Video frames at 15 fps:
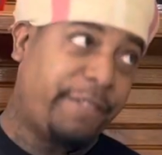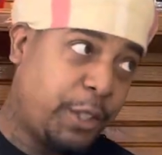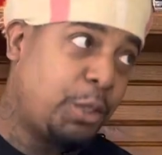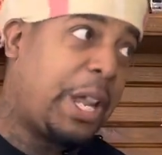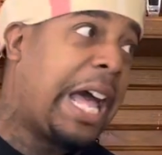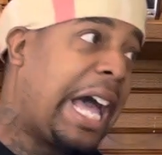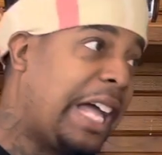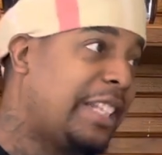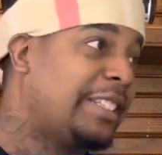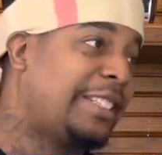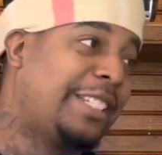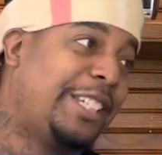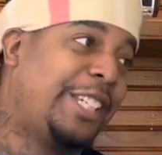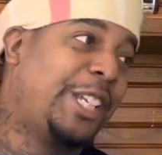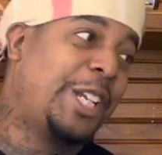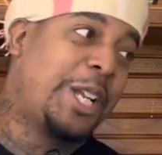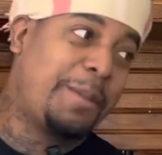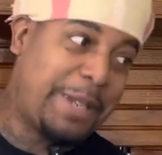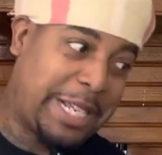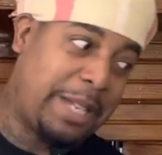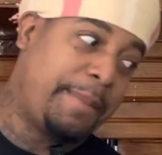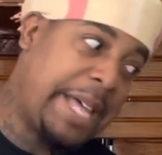a few dollars, you hear
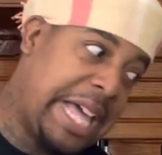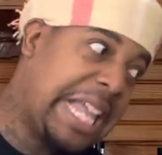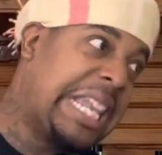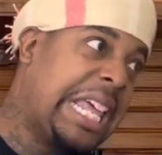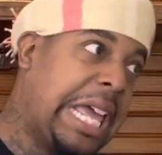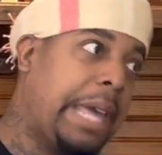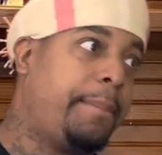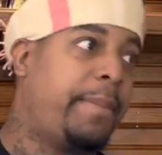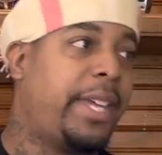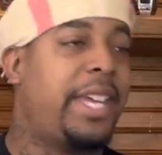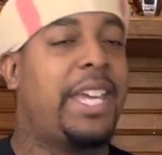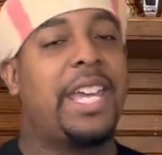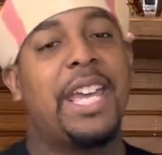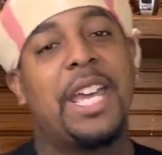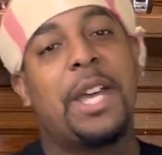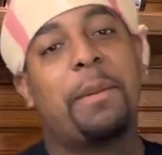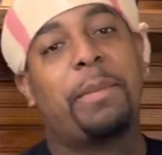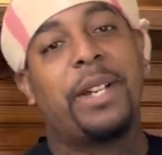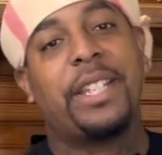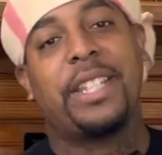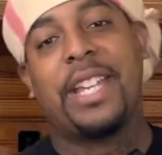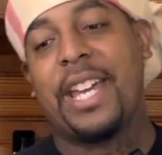me? Come out at me.
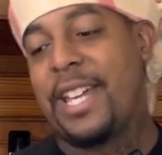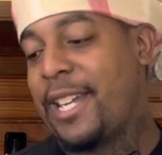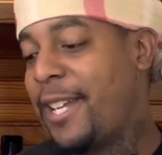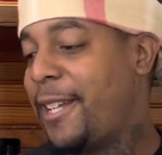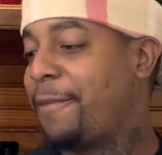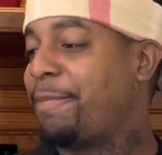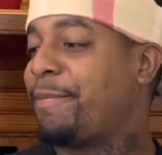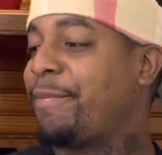But yeah,